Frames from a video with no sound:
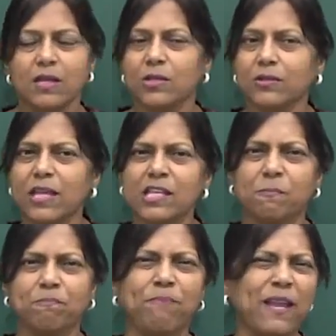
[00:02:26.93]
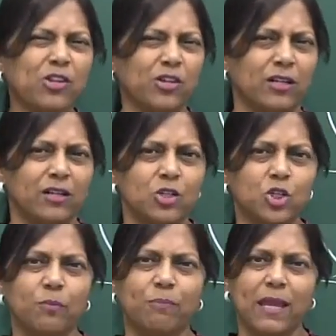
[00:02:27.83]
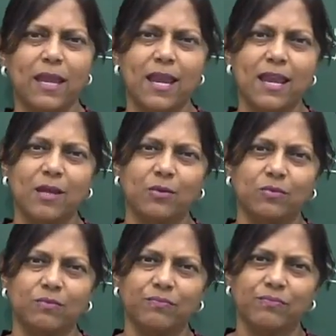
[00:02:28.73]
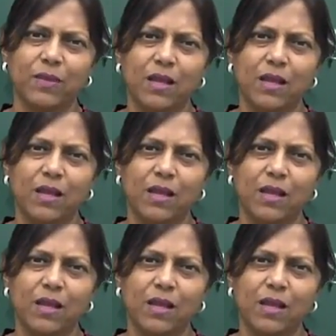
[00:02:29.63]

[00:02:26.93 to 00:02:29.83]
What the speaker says: So this picture should be in you,